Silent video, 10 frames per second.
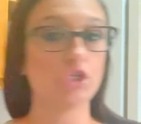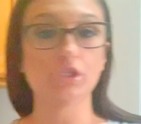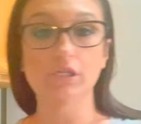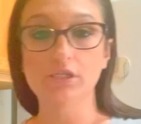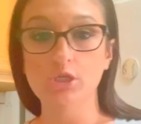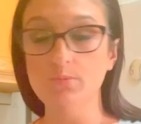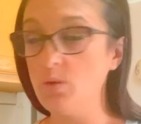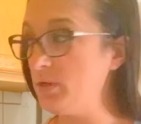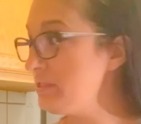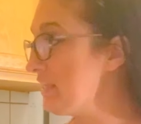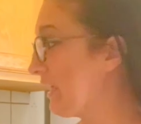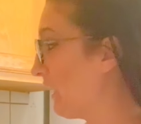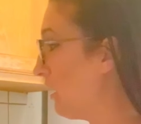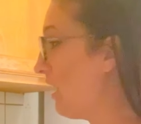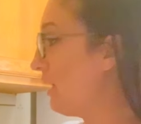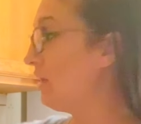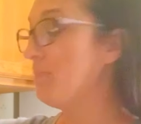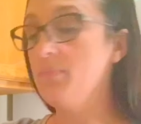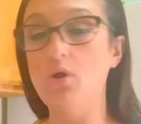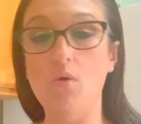just excuse me one second, I'm
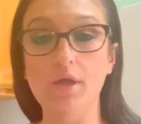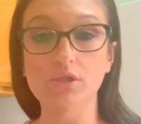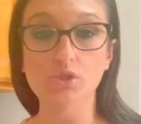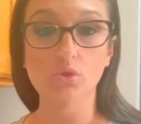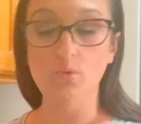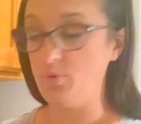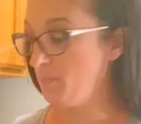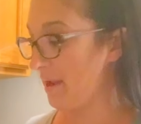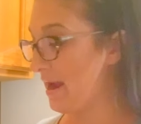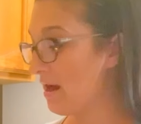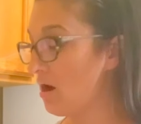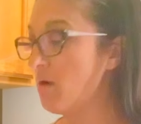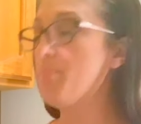going to put my hair up